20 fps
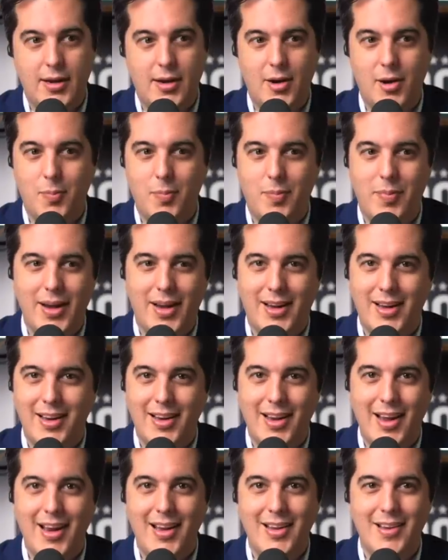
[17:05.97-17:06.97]
I hope my
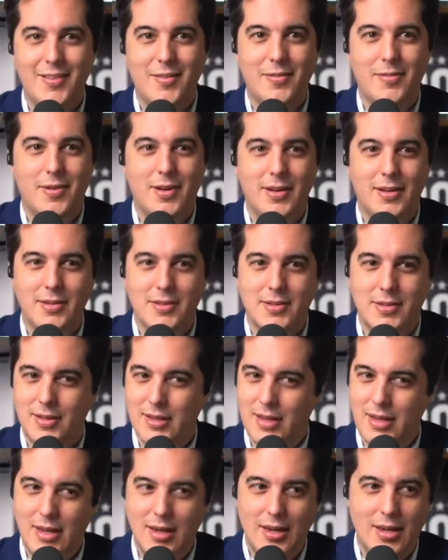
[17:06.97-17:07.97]
Canadian friends and
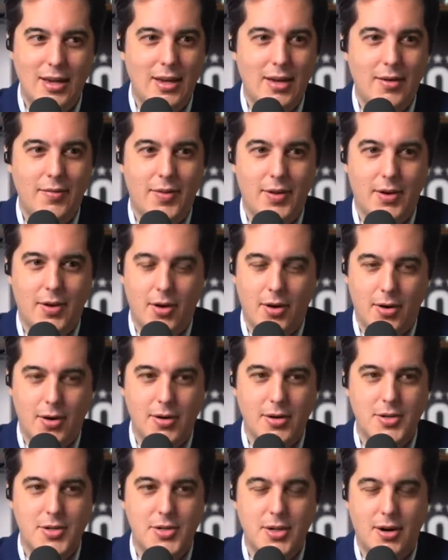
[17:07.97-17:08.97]
their
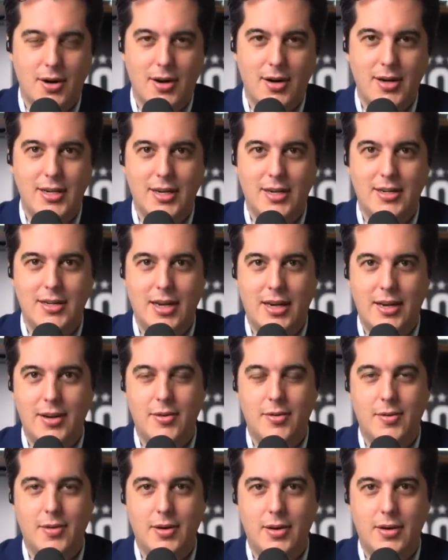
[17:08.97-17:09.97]
harsh Arctic
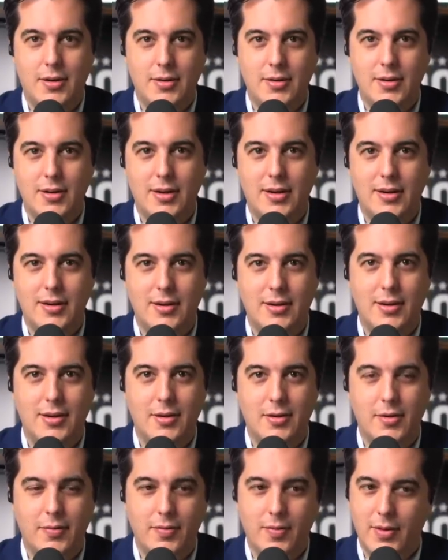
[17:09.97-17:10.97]
tundra, and, you
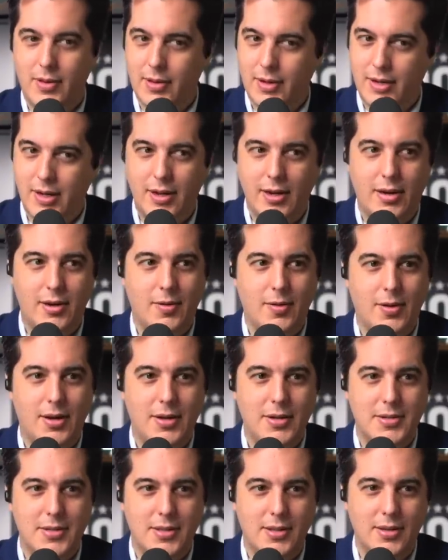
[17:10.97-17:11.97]
know, looking
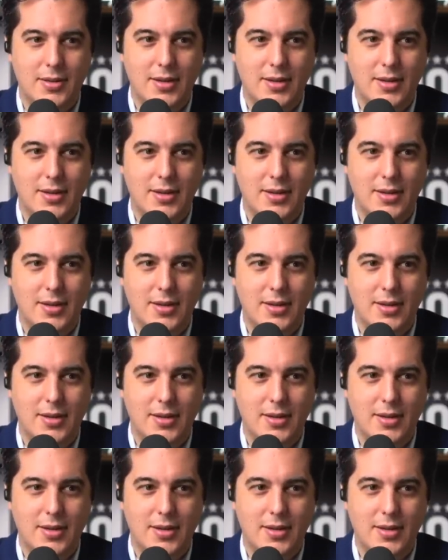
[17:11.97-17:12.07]
across